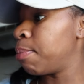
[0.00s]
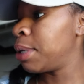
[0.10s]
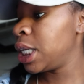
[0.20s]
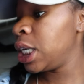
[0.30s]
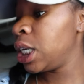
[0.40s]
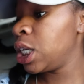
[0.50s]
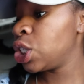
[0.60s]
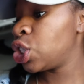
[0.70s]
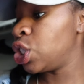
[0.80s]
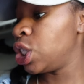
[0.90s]
a
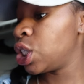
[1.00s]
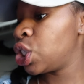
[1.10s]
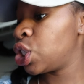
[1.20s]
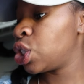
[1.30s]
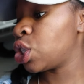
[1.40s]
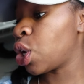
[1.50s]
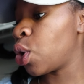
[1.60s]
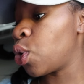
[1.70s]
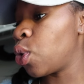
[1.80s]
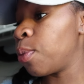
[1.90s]
bleach, dish
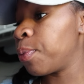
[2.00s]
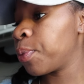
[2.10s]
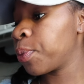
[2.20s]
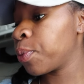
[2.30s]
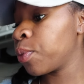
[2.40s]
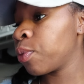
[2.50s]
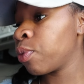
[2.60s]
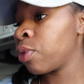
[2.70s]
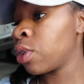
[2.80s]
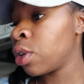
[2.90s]
soap.
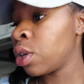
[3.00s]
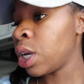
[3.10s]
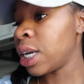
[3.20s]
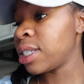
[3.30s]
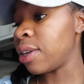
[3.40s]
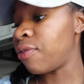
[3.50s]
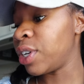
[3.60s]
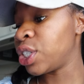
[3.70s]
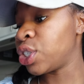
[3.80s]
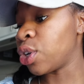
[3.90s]
I said
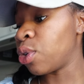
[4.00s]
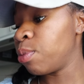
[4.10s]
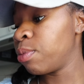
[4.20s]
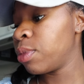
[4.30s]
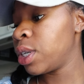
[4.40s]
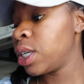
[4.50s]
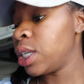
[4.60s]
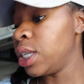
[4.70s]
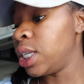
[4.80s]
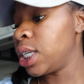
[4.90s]
fish soap.
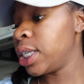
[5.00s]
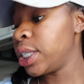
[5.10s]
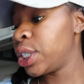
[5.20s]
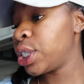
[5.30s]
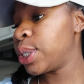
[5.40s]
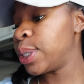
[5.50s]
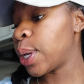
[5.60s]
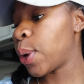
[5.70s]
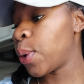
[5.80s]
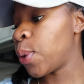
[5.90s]
Dish
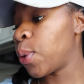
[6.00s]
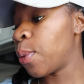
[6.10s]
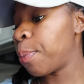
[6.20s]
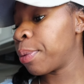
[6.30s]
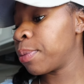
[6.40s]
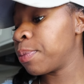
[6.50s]
soap.